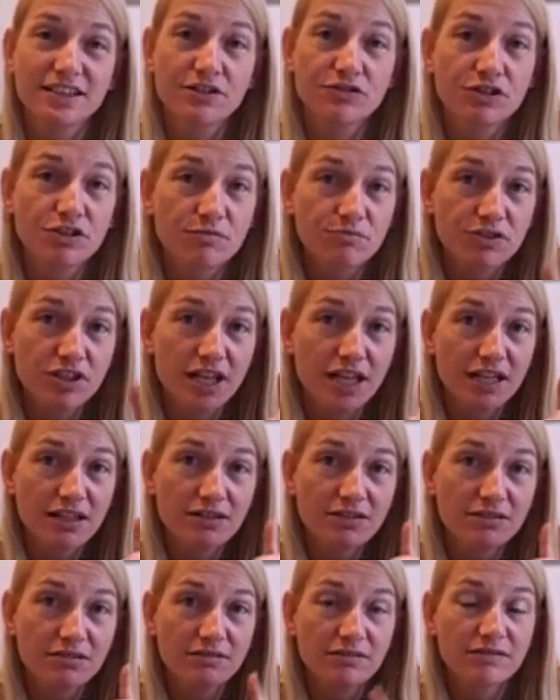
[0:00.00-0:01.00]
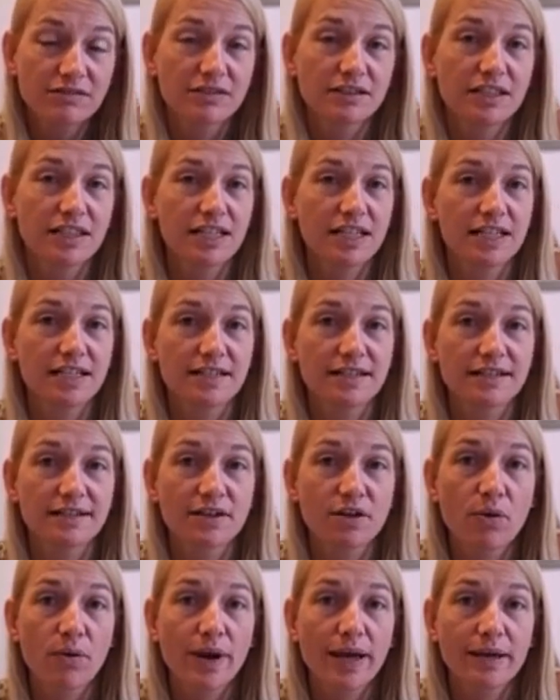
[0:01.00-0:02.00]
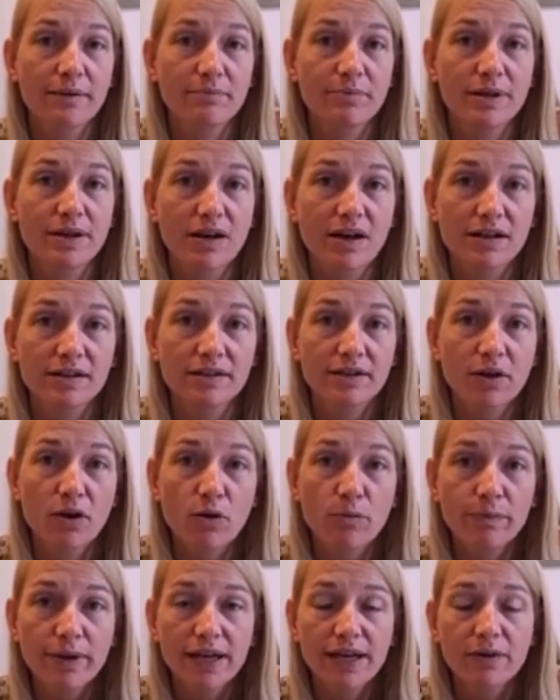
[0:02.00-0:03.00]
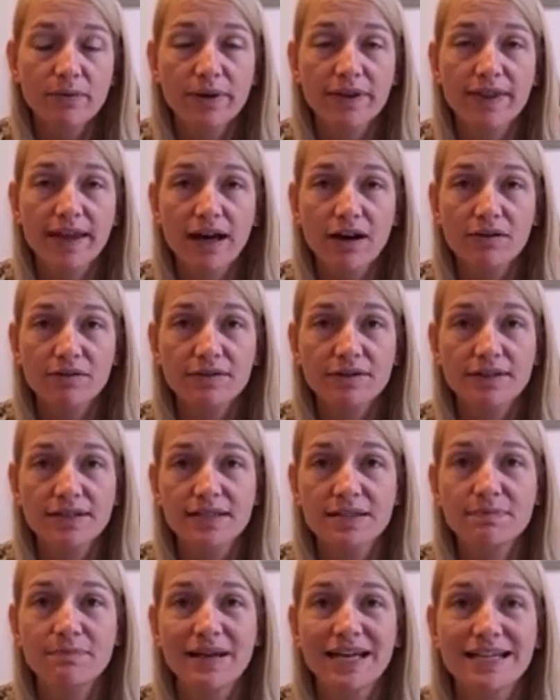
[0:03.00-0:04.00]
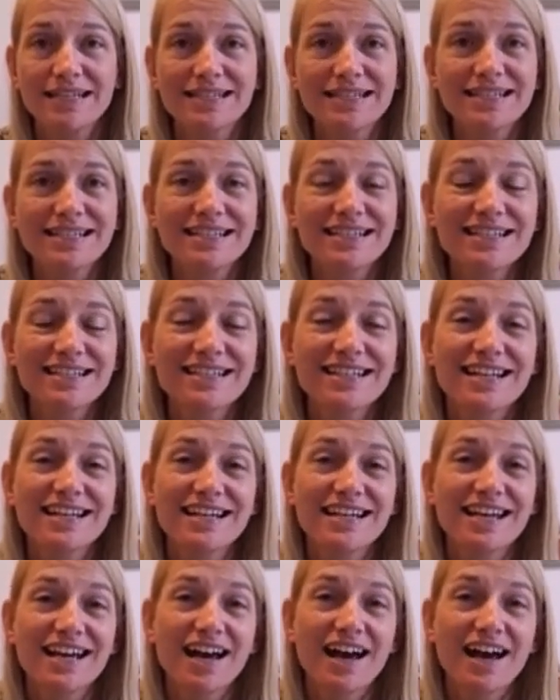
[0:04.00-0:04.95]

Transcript: YouTube channel, is going beyond coping without the spaces.